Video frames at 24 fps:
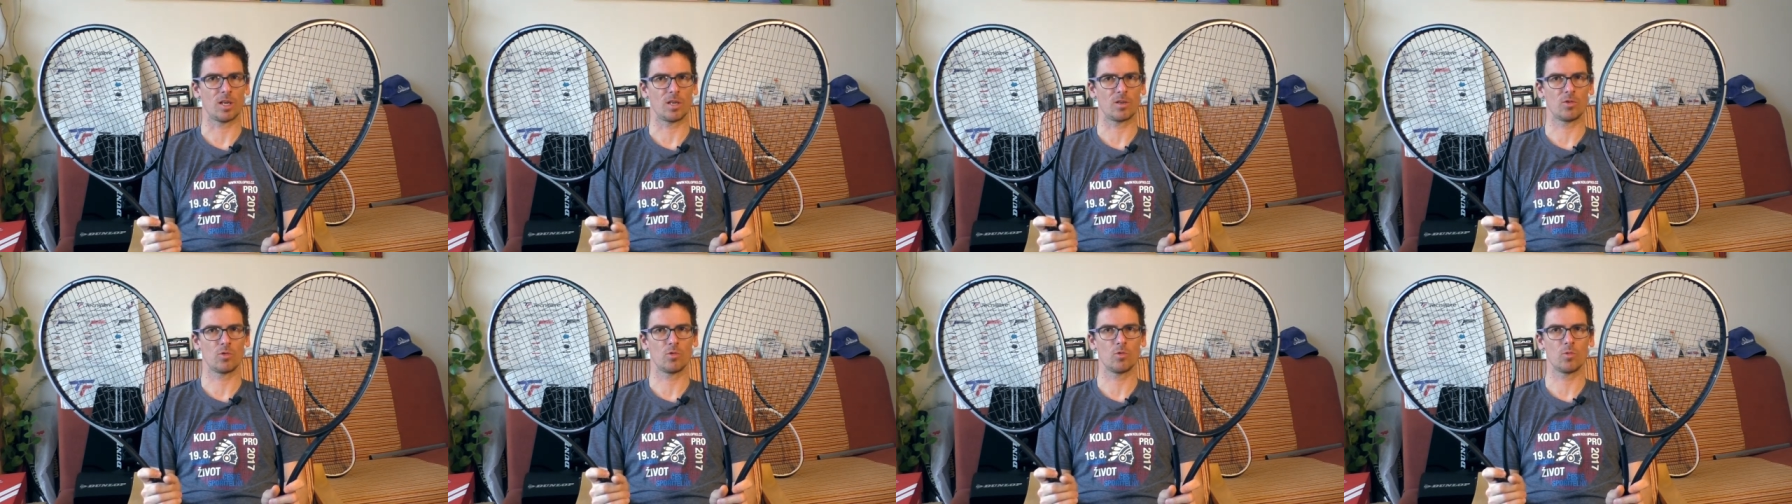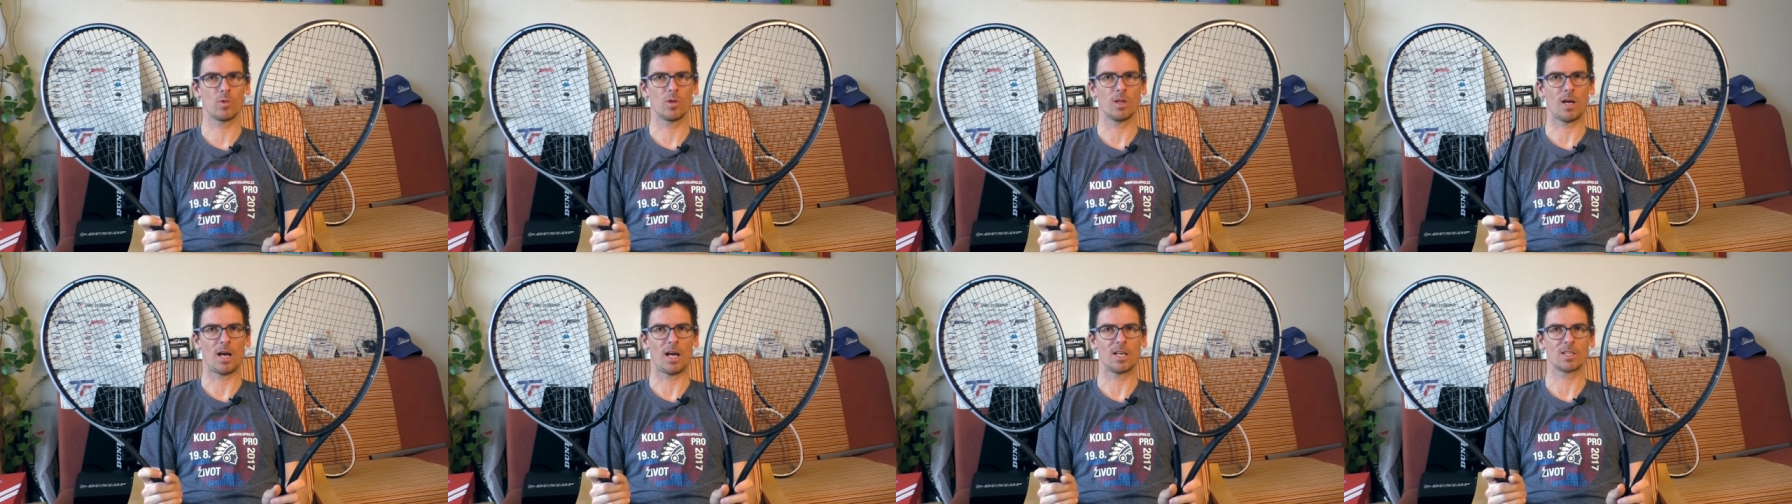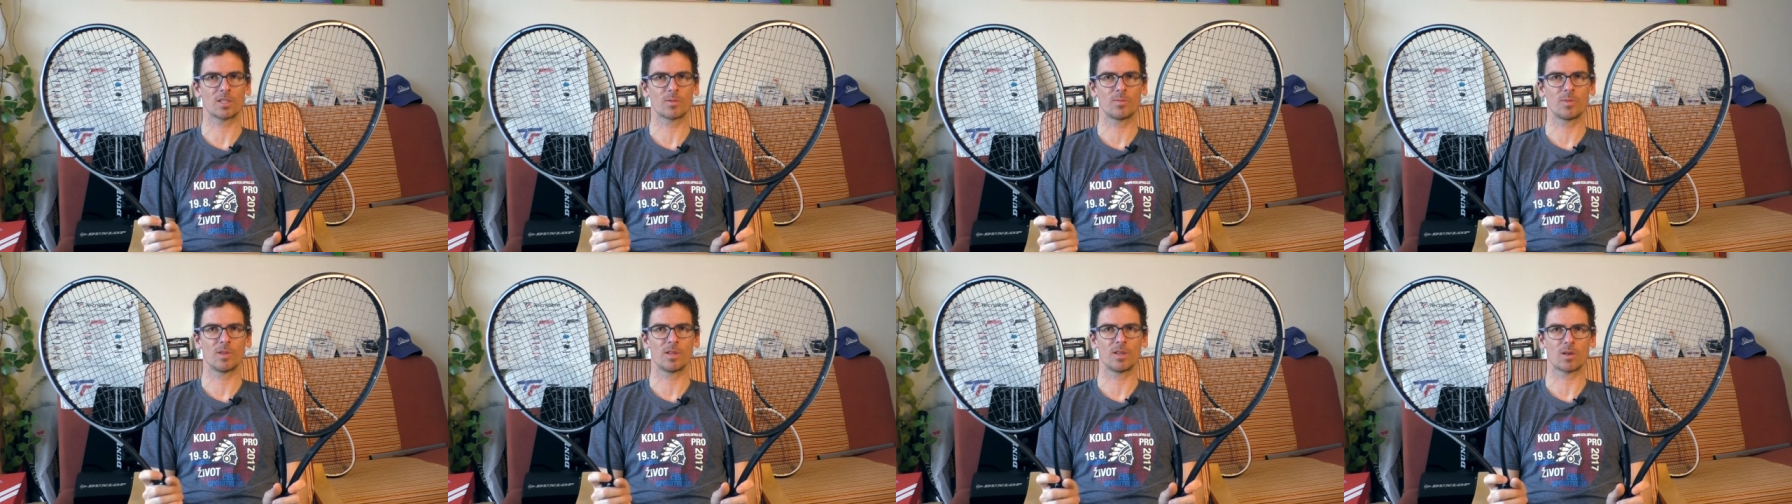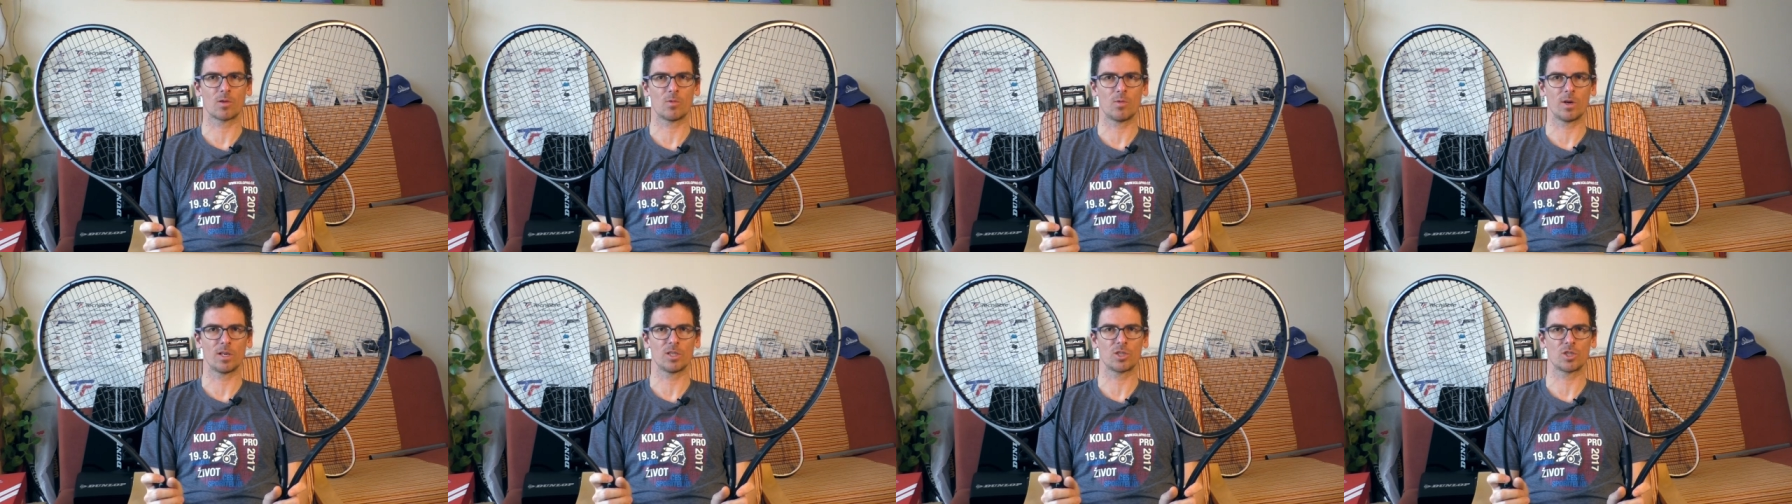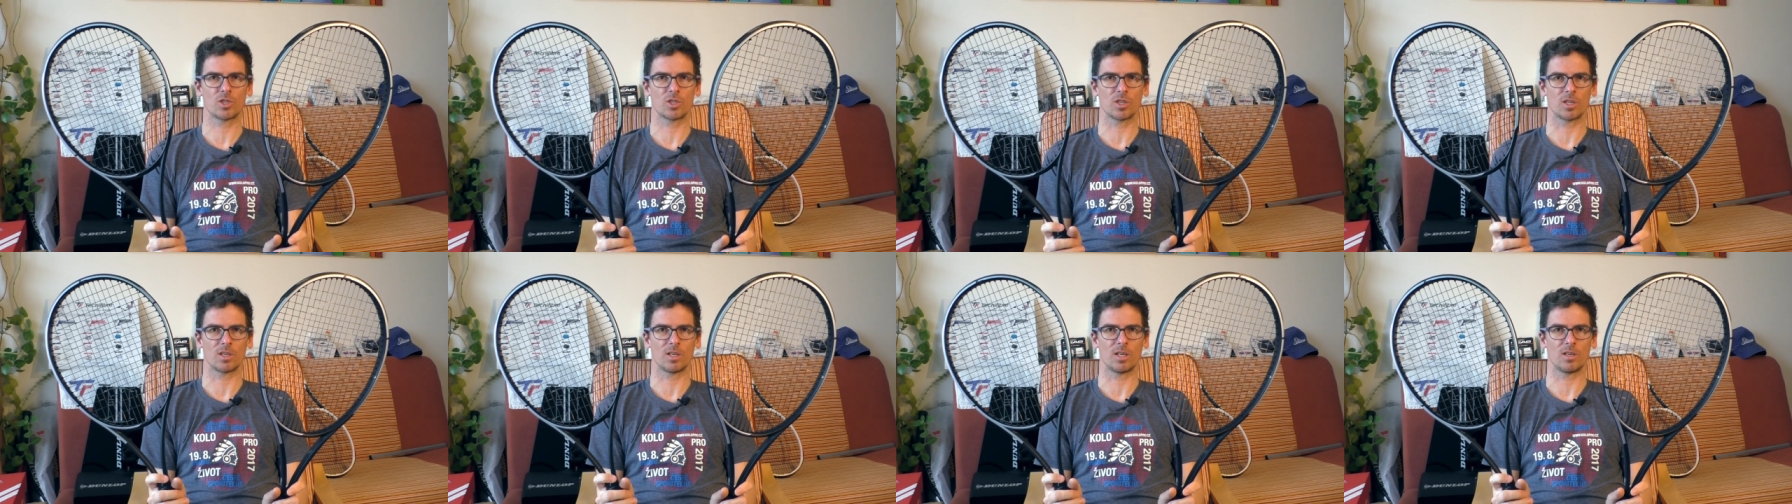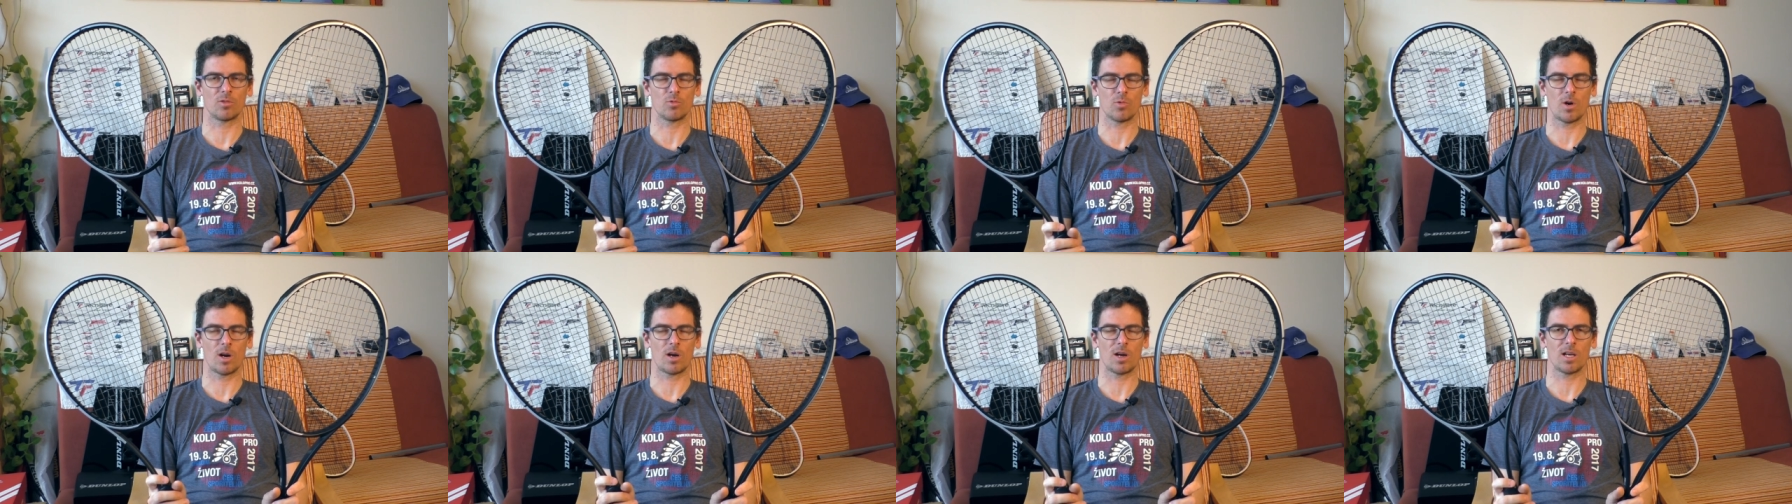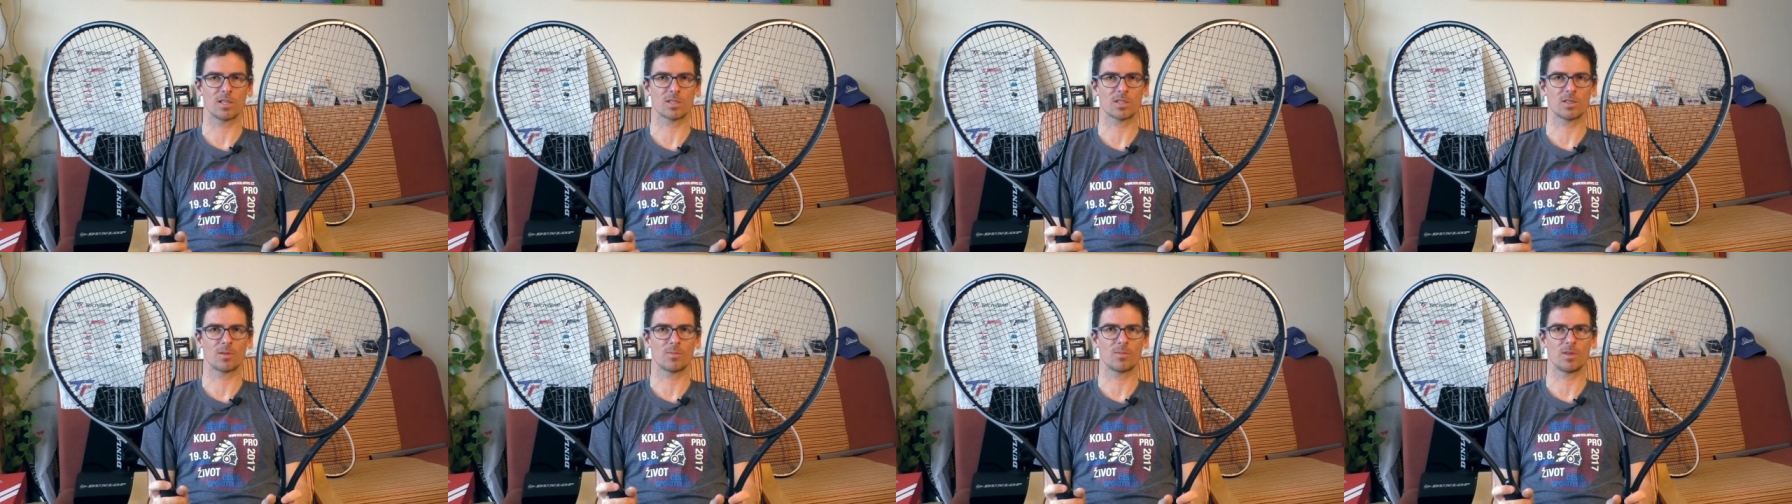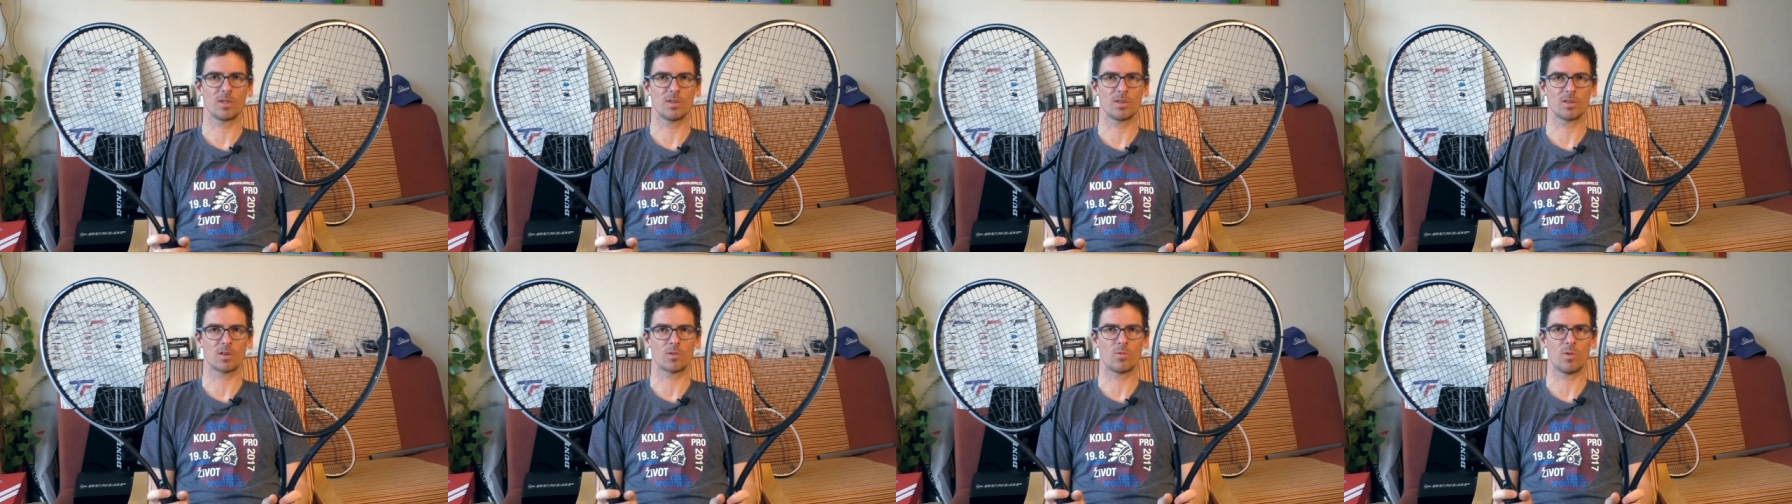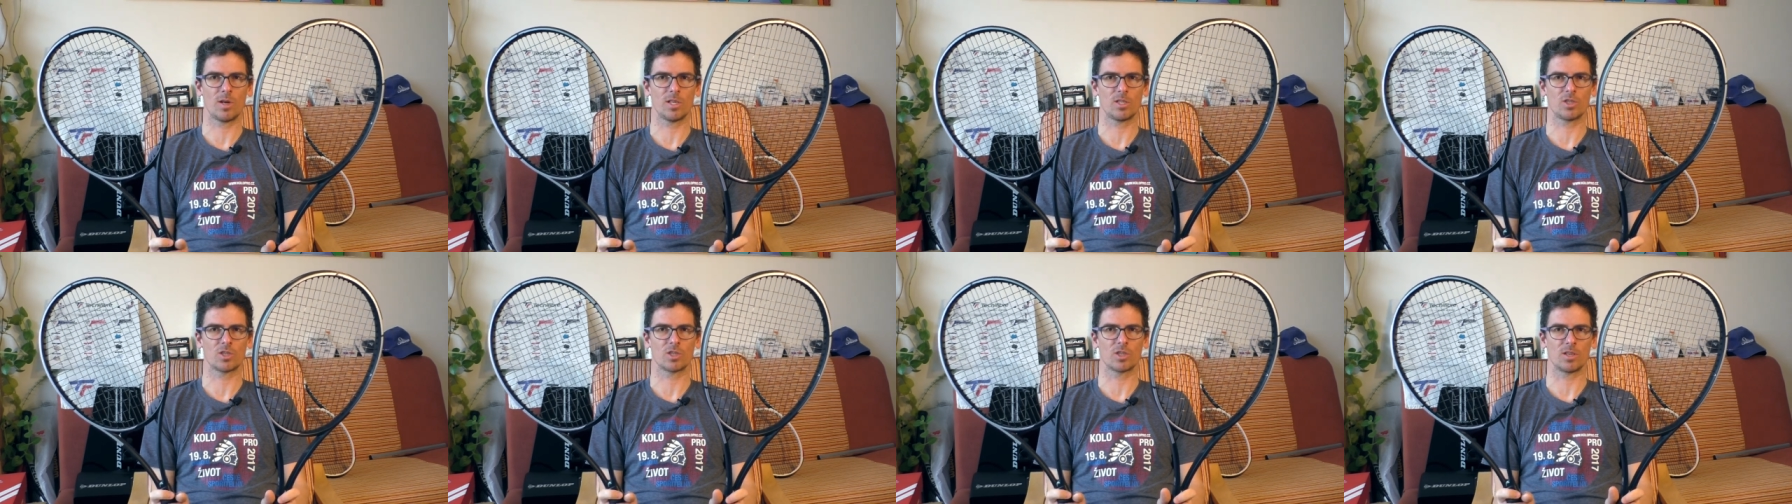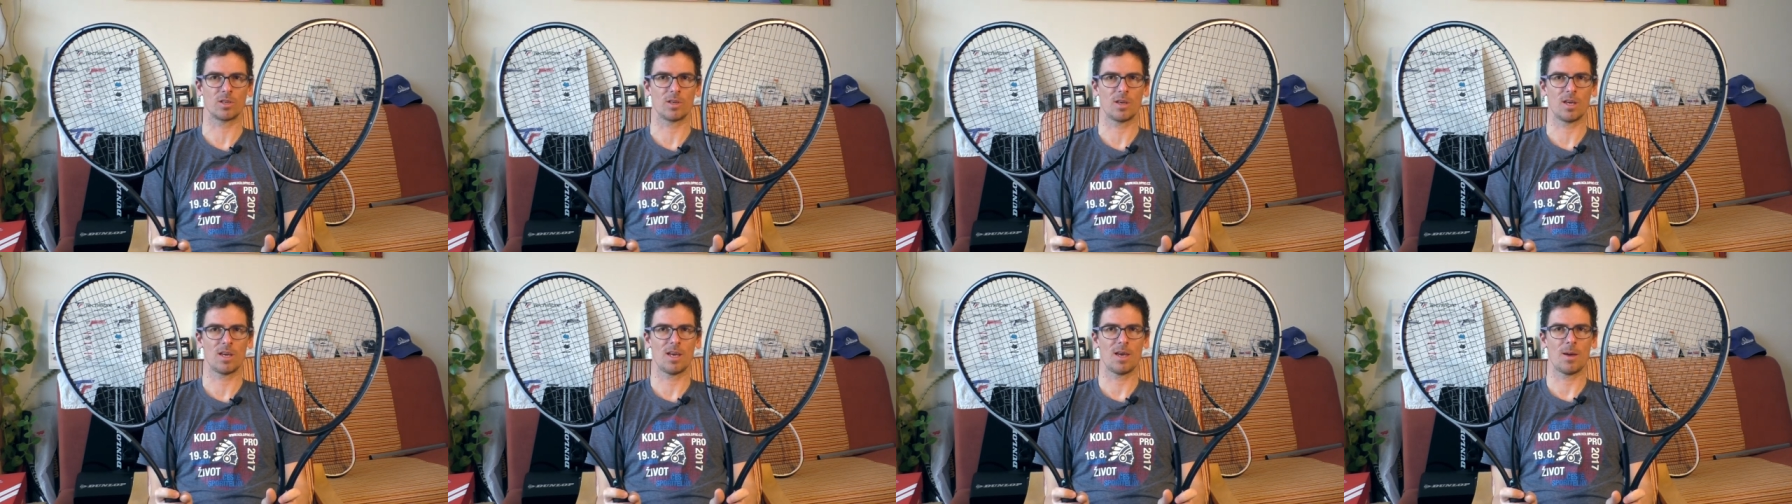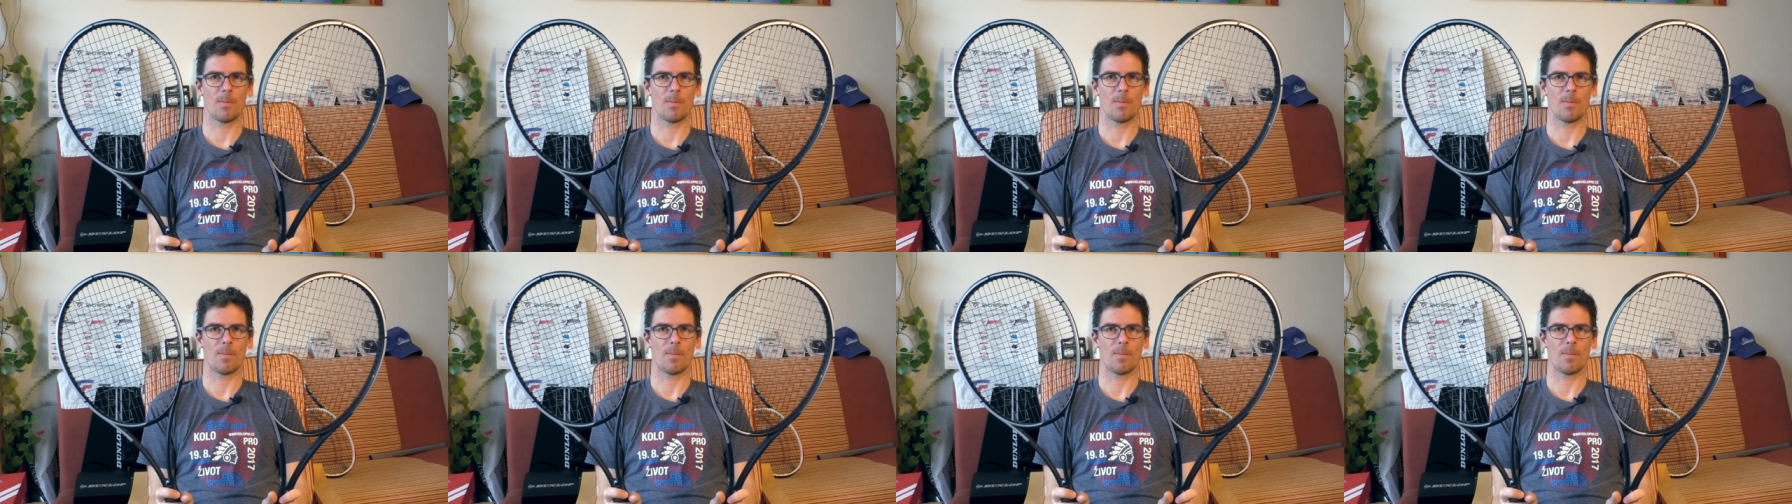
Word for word: and you will ask me the question, and you are asking me the question